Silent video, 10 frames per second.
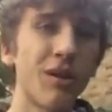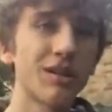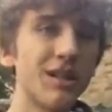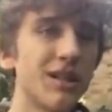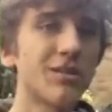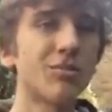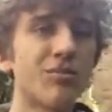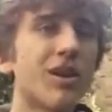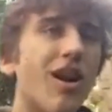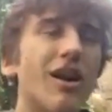person, it's
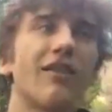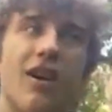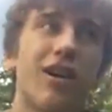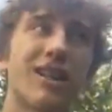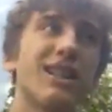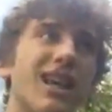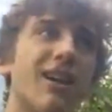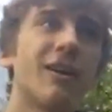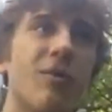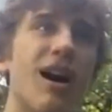kind of hard to get
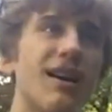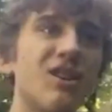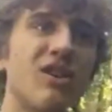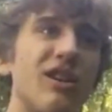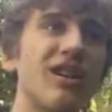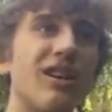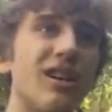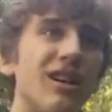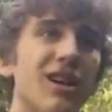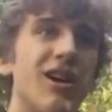like my hands on
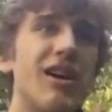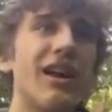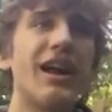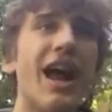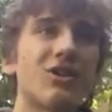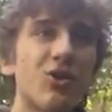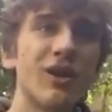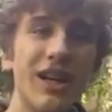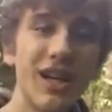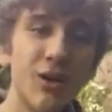an actual
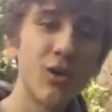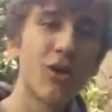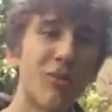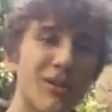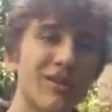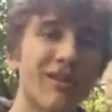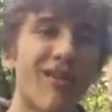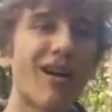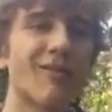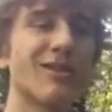legal copy of
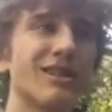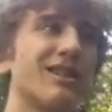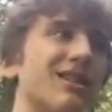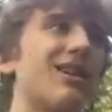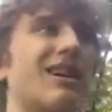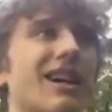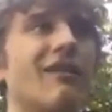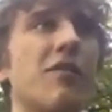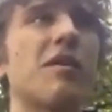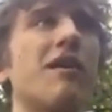Survivor. I get
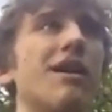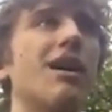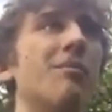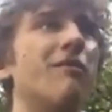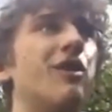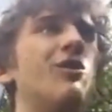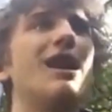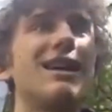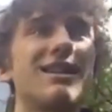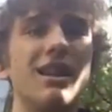it from a few
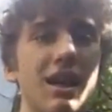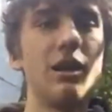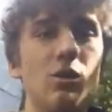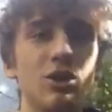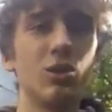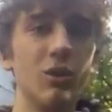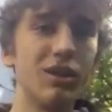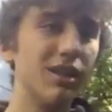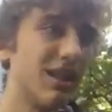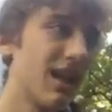less than legal
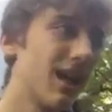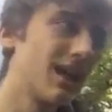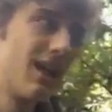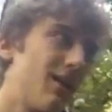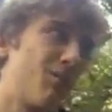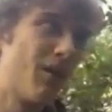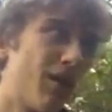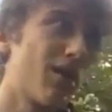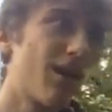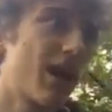sources. But